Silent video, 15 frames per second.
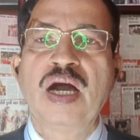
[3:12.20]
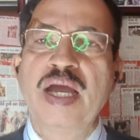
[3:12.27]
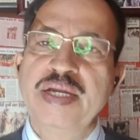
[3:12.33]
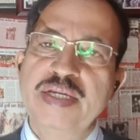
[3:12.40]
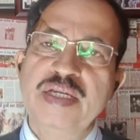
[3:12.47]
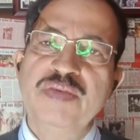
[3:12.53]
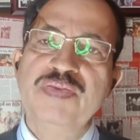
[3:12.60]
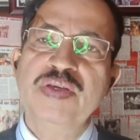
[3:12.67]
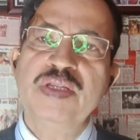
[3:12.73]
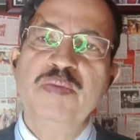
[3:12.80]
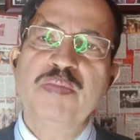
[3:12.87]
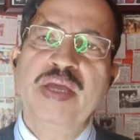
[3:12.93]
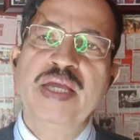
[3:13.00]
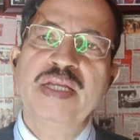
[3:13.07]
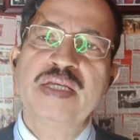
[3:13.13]
Identify the
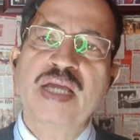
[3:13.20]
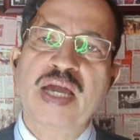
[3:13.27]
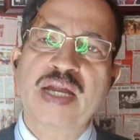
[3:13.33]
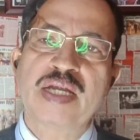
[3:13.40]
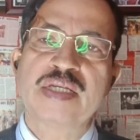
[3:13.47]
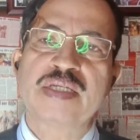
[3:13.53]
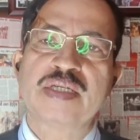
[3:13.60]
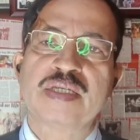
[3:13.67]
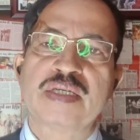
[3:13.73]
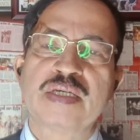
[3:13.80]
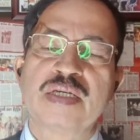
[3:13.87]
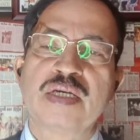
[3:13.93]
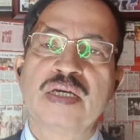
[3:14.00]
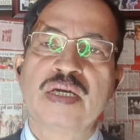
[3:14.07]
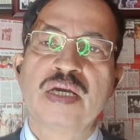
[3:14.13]
main character.
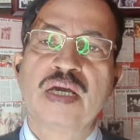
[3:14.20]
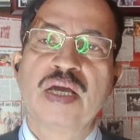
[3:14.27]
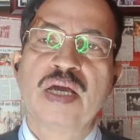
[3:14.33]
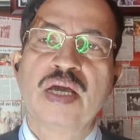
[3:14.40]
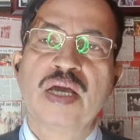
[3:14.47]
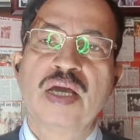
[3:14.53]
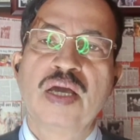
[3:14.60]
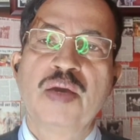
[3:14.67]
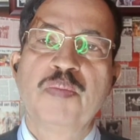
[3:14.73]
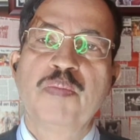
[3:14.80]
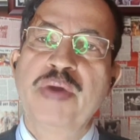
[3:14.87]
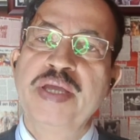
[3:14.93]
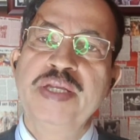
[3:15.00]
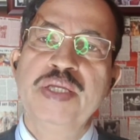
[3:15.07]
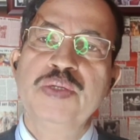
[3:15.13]

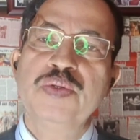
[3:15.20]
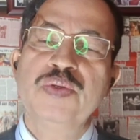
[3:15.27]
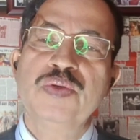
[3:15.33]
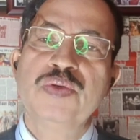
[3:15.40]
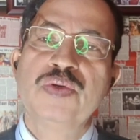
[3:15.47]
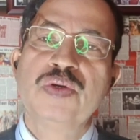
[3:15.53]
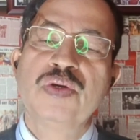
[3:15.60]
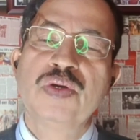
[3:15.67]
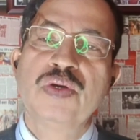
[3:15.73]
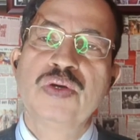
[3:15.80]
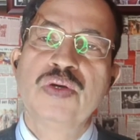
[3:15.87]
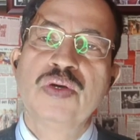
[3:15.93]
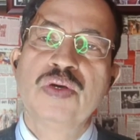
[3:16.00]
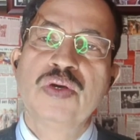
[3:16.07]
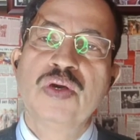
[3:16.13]
Mind you,
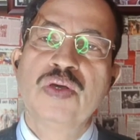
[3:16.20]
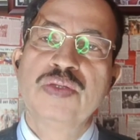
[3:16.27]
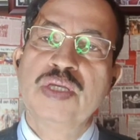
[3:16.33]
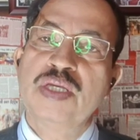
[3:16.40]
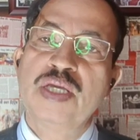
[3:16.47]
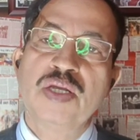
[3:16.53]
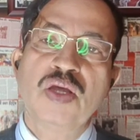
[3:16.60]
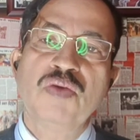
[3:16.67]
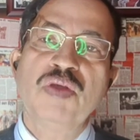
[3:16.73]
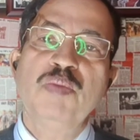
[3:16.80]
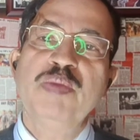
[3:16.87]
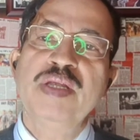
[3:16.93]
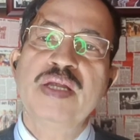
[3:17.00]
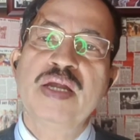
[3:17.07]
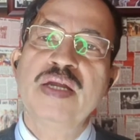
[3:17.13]
the hero will
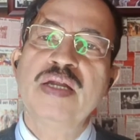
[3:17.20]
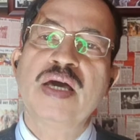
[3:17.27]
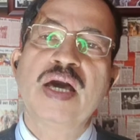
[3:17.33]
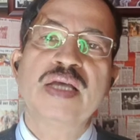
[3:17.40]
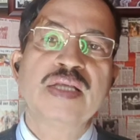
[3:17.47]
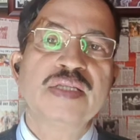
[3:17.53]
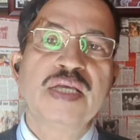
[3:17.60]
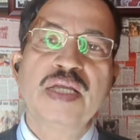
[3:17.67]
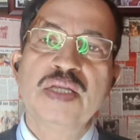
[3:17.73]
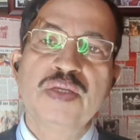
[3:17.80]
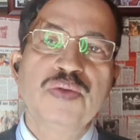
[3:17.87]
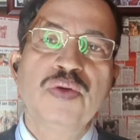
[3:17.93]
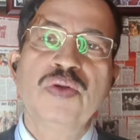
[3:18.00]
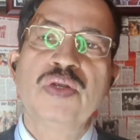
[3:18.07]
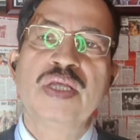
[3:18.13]
be none other than
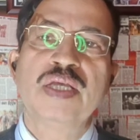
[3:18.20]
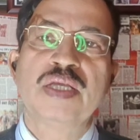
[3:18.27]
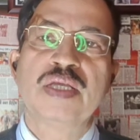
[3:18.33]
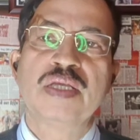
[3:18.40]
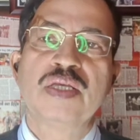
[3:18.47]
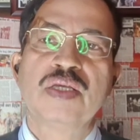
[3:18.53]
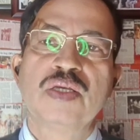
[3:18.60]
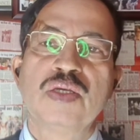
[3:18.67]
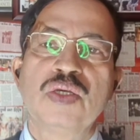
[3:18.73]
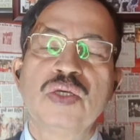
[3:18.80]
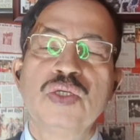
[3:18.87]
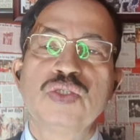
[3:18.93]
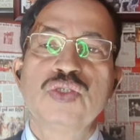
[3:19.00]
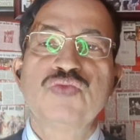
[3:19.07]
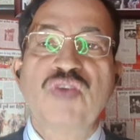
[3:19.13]
you only.
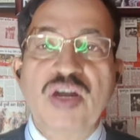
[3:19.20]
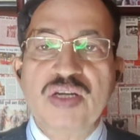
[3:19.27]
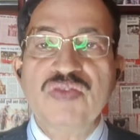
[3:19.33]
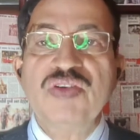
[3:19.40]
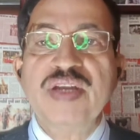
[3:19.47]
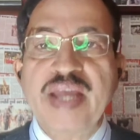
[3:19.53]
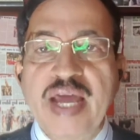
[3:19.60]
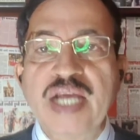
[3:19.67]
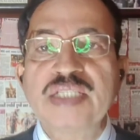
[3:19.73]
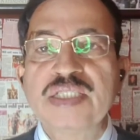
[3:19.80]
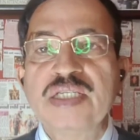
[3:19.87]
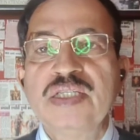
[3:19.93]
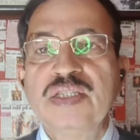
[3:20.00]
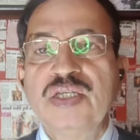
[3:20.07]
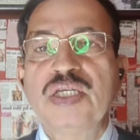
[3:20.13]
So whatever
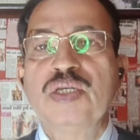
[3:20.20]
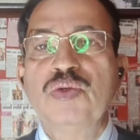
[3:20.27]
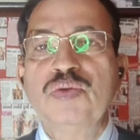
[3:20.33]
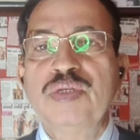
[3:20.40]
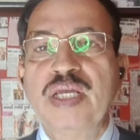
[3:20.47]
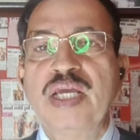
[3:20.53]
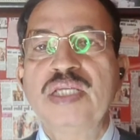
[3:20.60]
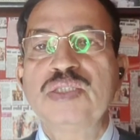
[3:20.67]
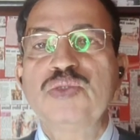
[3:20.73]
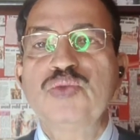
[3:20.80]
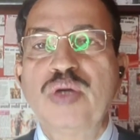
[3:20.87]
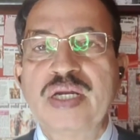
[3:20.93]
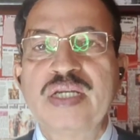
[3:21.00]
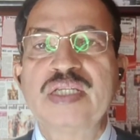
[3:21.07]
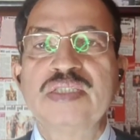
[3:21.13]
reaction the hero takes
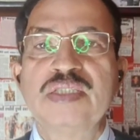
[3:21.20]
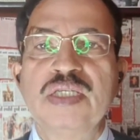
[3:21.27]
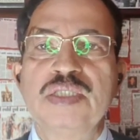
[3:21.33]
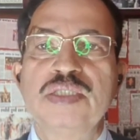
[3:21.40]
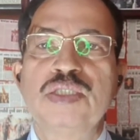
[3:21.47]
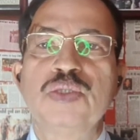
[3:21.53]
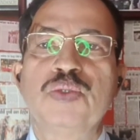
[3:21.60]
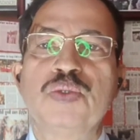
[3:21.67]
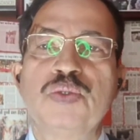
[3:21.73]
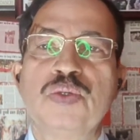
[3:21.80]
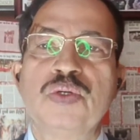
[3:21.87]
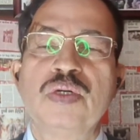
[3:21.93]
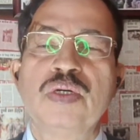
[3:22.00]
to address the issue,